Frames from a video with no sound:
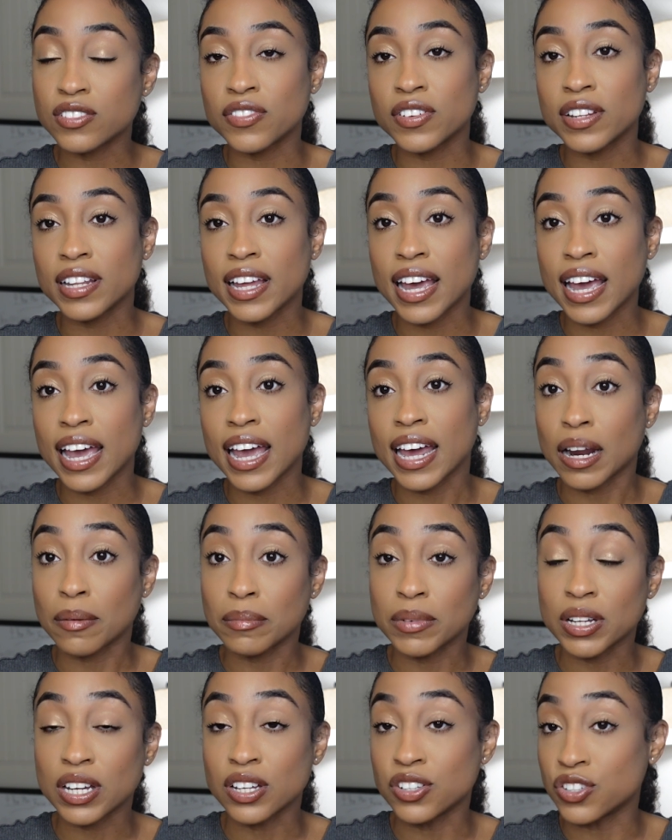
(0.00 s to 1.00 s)
for that and
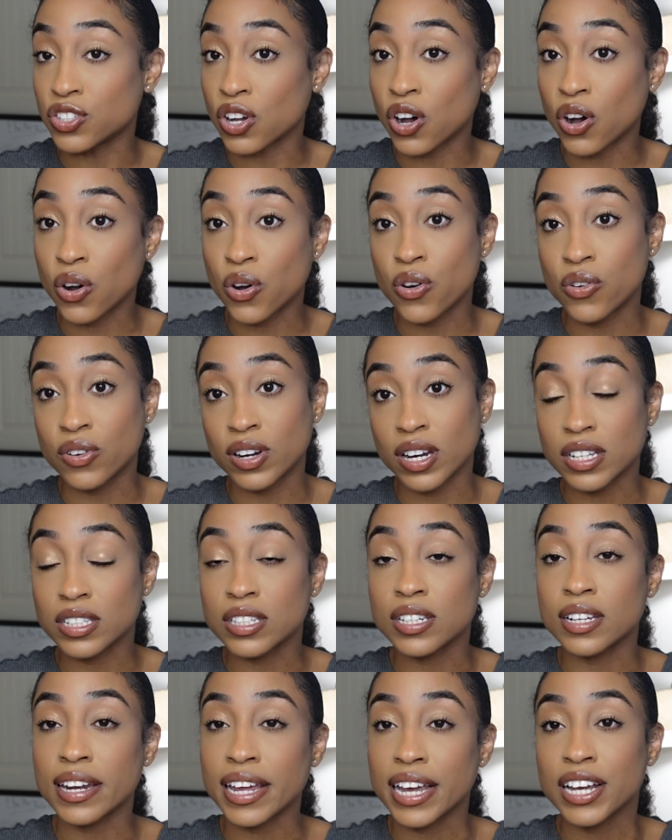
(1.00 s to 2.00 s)
I'm looking to hold it
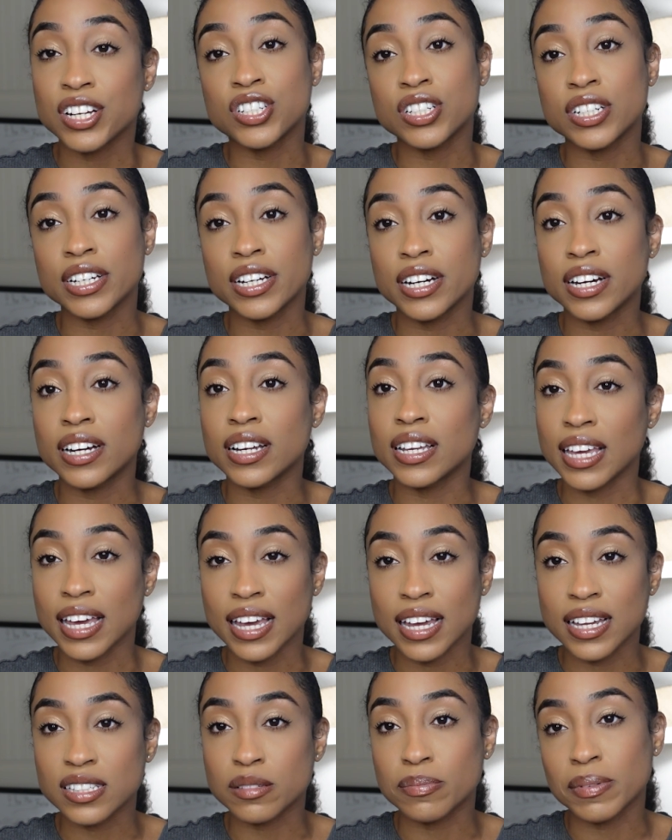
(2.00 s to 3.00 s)
to next year,
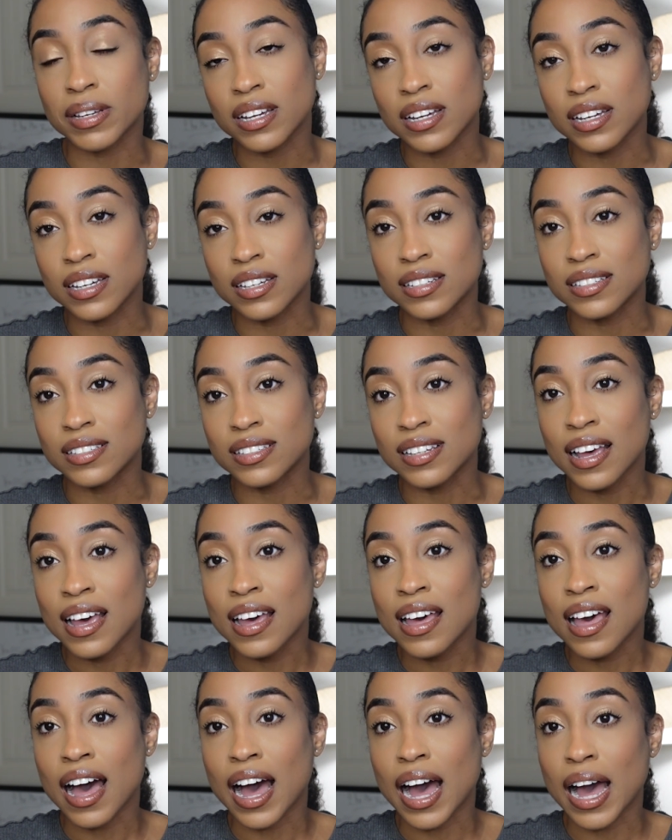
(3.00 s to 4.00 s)
yes, because
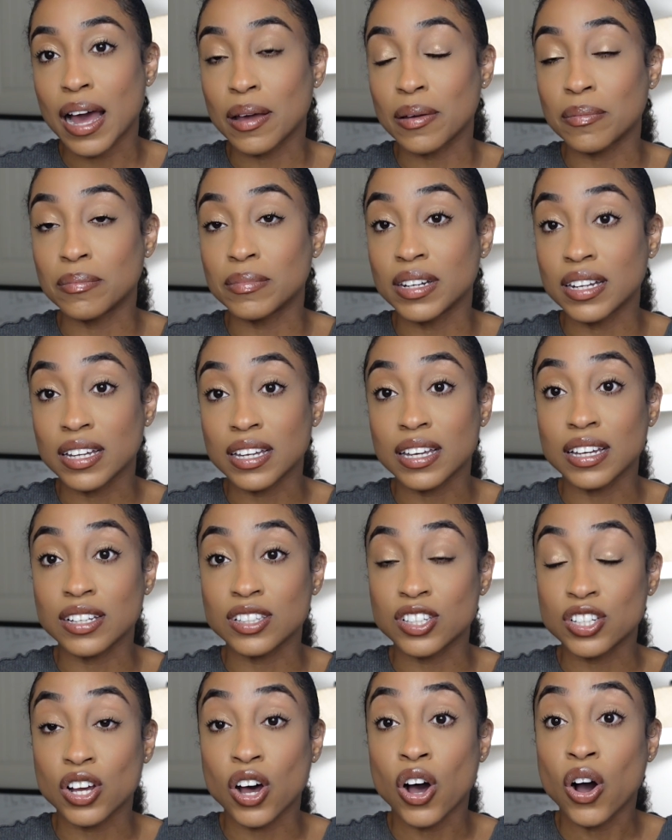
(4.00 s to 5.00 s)
I'm looking
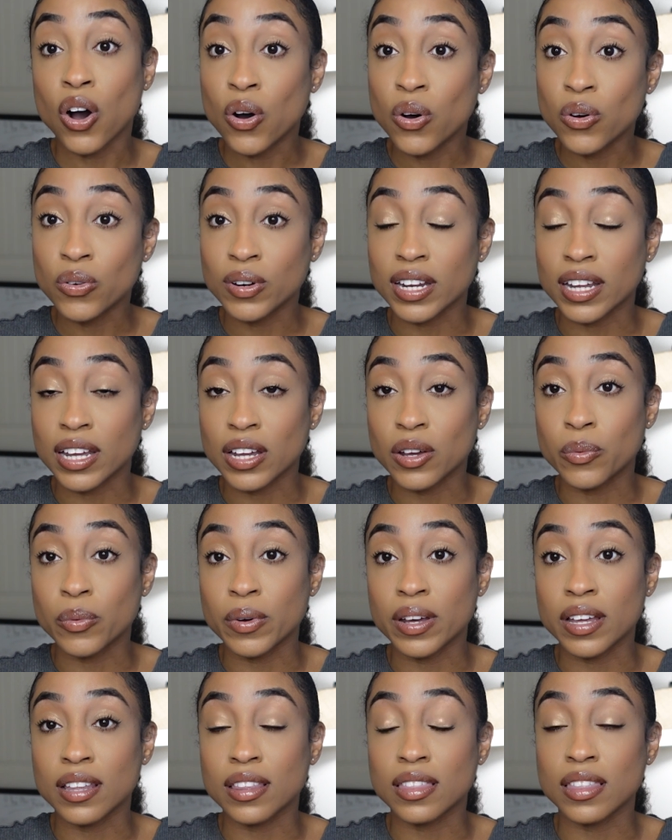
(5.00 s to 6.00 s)
to hold it
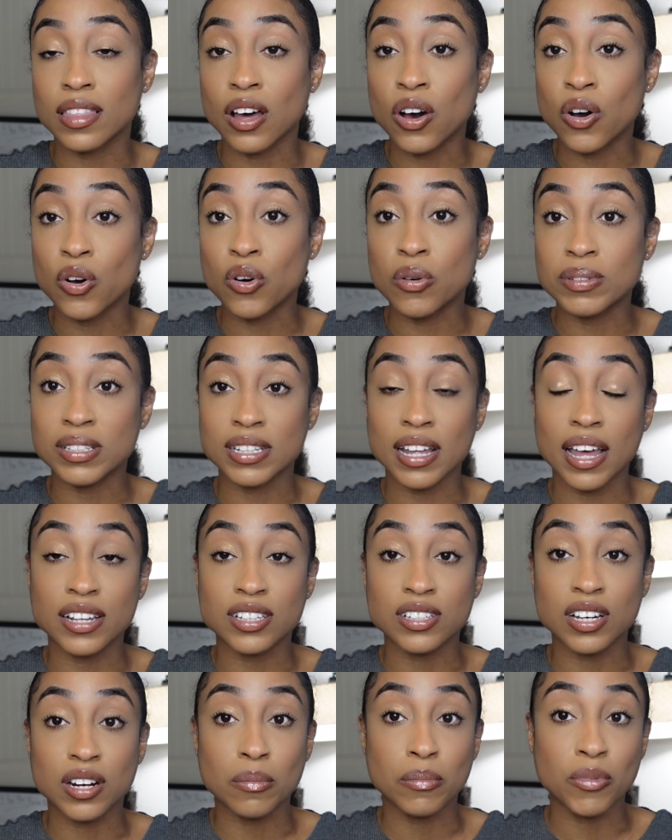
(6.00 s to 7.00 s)
with the hopes that it's
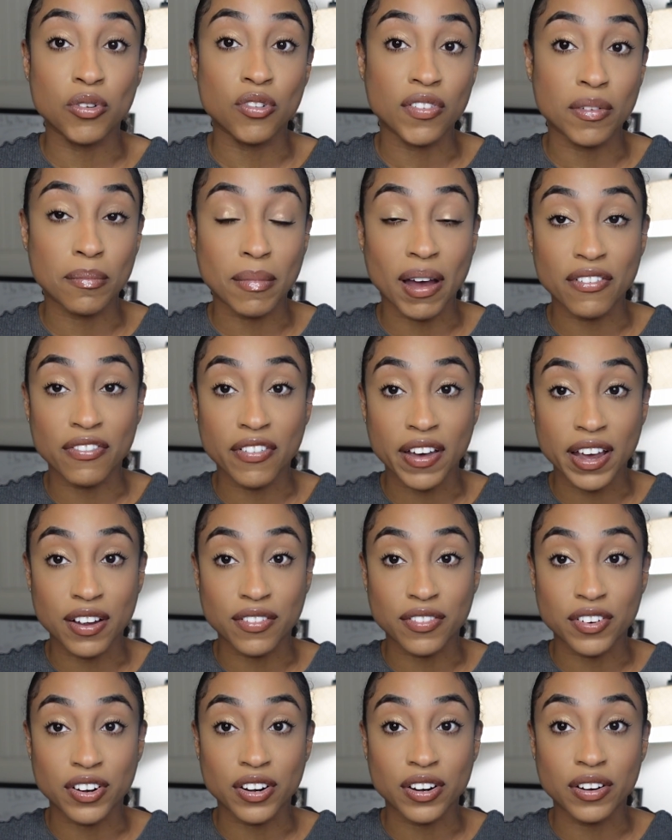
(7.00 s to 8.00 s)
going to move in my
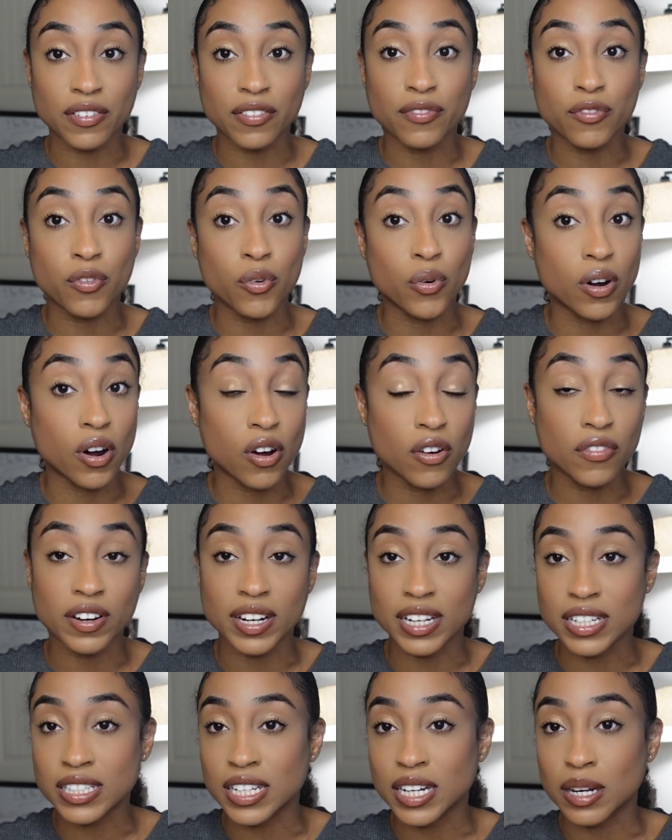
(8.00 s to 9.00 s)
favor for over an
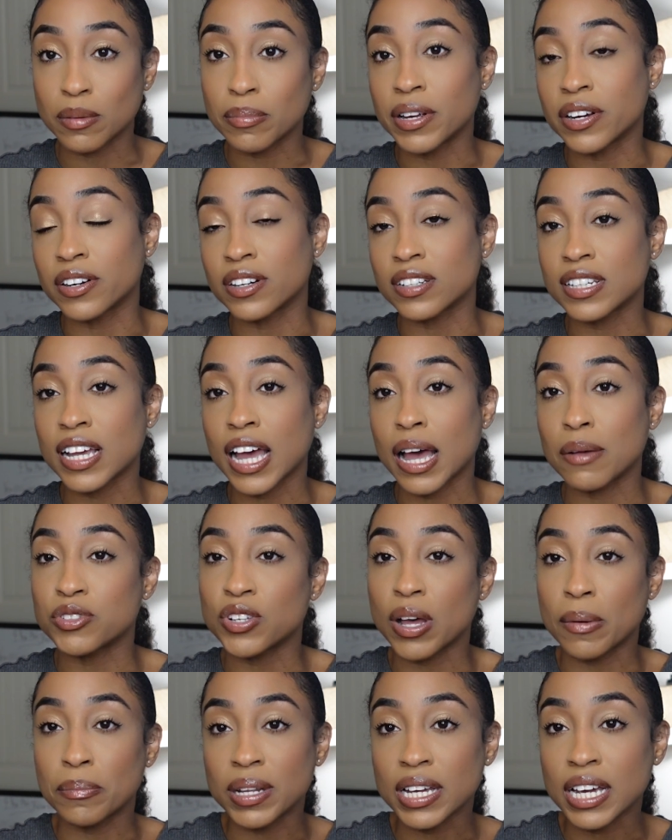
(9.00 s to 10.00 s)
extended period of time.
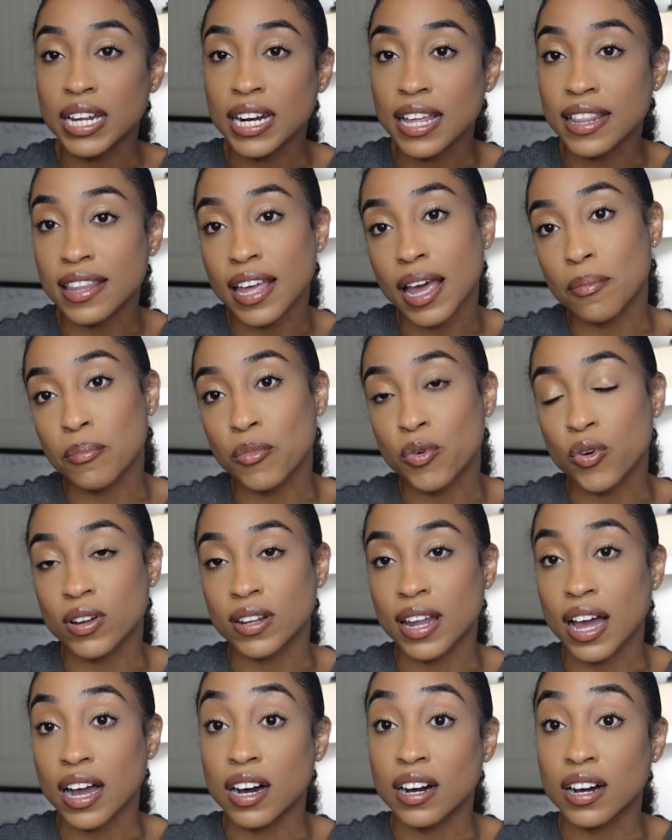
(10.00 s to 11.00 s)
So I'm looking at that more
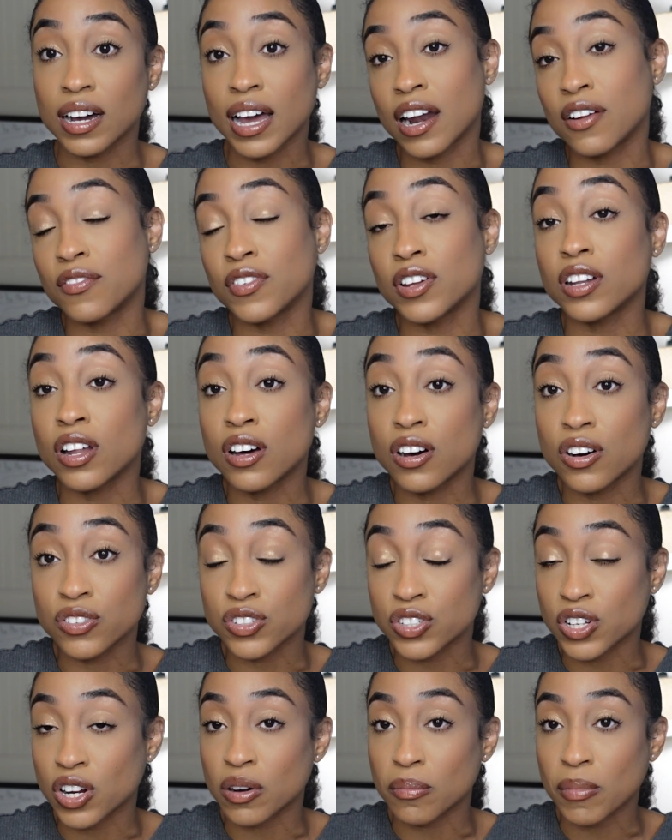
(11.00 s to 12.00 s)
like a kind of a
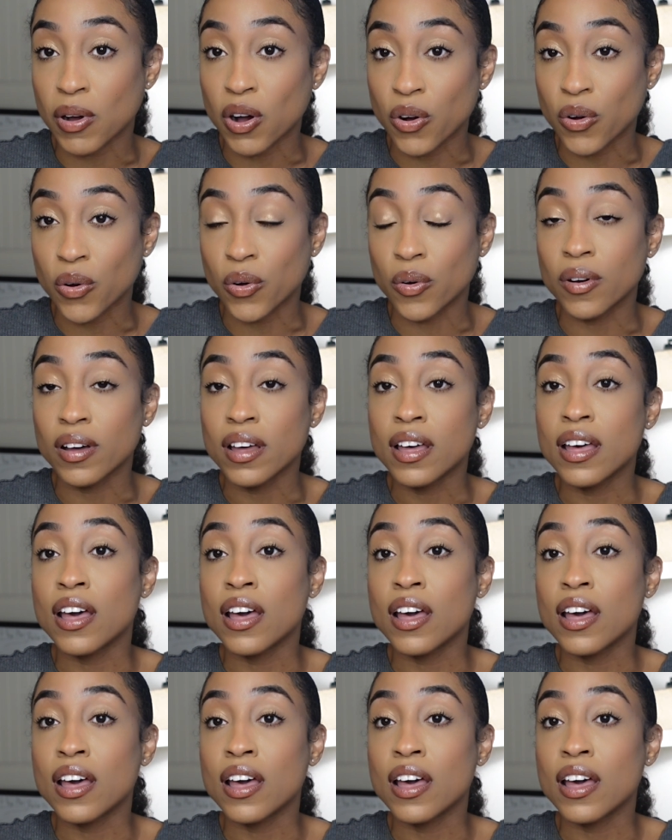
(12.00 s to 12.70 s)
long-term hold